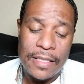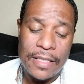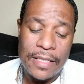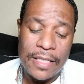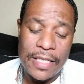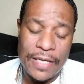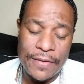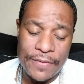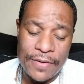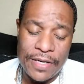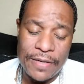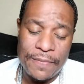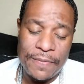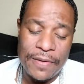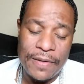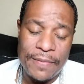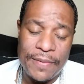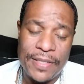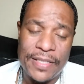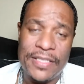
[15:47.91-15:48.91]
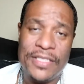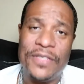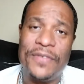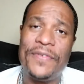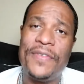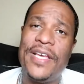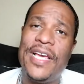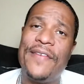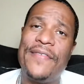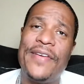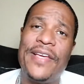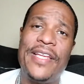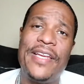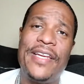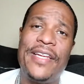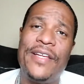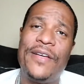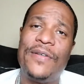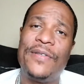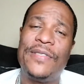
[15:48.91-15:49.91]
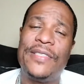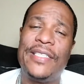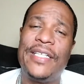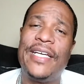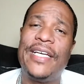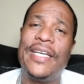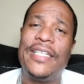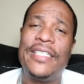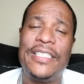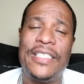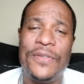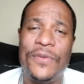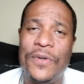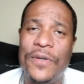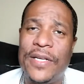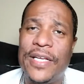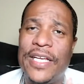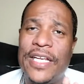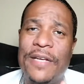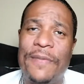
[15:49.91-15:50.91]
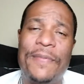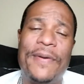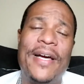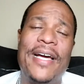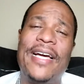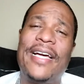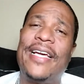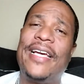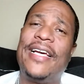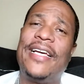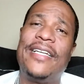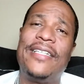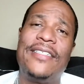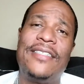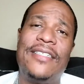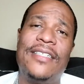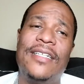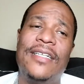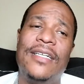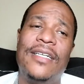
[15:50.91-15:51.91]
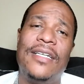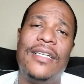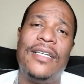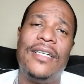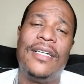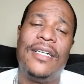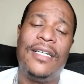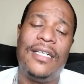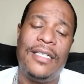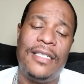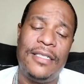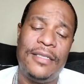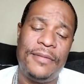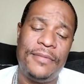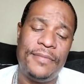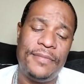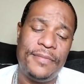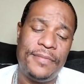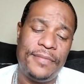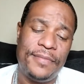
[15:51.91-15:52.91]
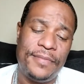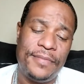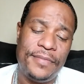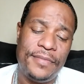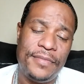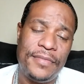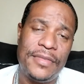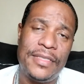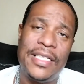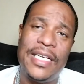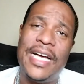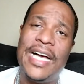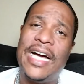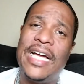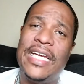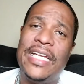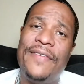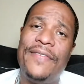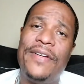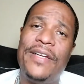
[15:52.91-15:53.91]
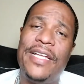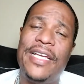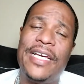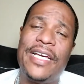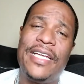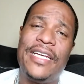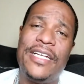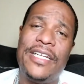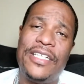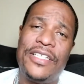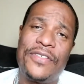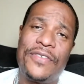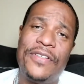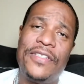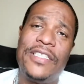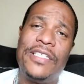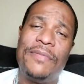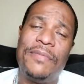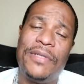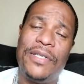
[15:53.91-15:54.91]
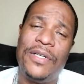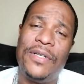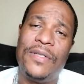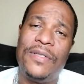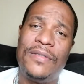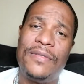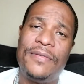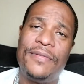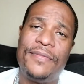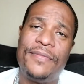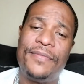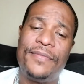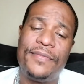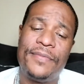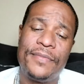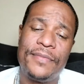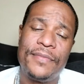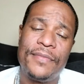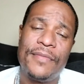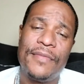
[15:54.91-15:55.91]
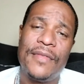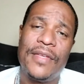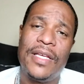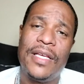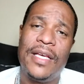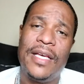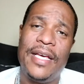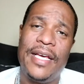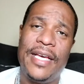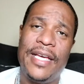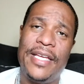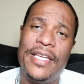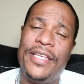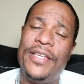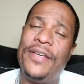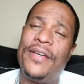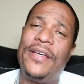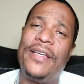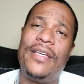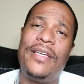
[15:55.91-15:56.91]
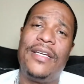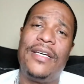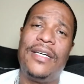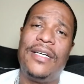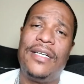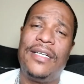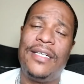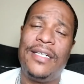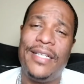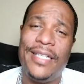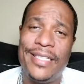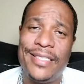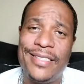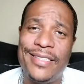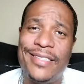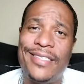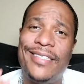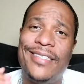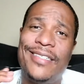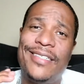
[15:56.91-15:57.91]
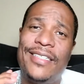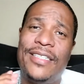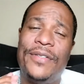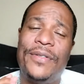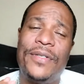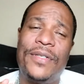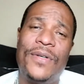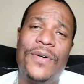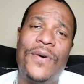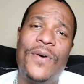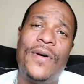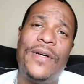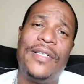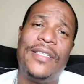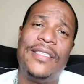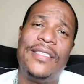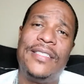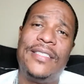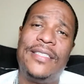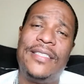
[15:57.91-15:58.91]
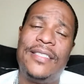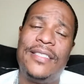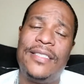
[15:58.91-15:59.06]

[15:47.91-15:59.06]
Yeah, Radio Public. So if you have any of those things you want to hear the podcast, um, I'll leave a link in the description below, and you can listen to the recordings.